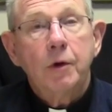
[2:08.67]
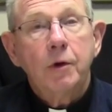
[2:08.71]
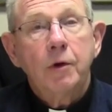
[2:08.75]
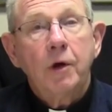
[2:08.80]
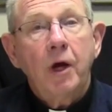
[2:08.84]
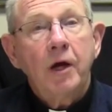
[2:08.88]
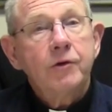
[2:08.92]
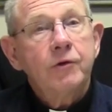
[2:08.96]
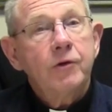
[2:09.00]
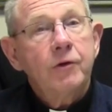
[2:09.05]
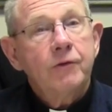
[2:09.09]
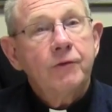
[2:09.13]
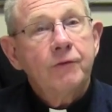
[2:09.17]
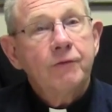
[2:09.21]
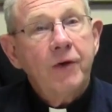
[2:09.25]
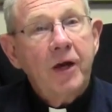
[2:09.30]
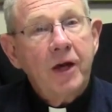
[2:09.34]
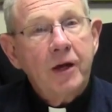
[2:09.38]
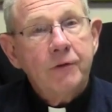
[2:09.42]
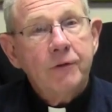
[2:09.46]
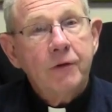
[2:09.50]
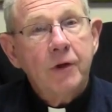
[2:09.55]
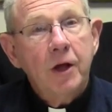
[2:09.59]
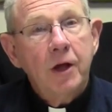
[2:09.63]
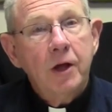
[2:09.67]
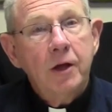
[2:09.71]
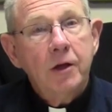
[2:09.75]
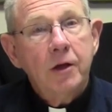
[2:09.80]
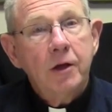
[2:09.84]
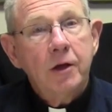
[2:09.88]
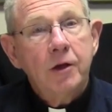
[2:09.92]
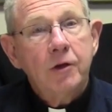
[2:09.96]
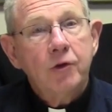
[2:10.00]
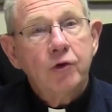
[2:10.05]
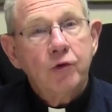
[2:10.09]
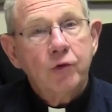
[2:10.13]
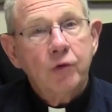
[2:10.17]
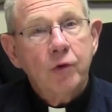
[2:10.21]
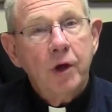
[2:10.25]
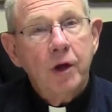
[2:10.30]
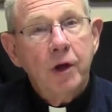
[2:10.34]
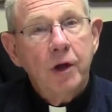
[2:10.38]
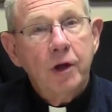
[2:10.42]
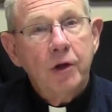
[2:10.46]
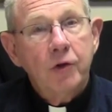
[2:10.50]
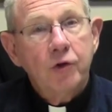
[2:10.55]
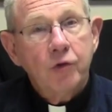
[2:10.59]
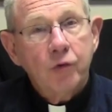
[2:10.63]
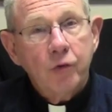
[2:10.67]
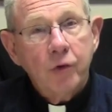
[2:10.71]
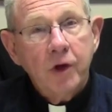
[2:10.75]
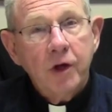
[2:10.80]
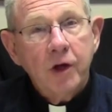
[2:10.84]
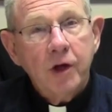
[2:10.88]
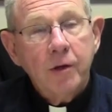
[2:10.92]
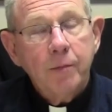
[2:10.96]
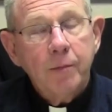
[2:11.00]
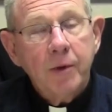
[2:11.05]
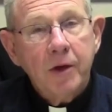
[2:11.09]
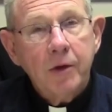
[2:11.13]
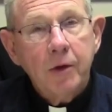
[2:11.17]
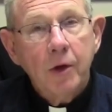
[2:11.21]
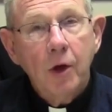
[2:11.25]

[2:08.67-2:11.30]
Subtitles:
not just fascinated and intrigued,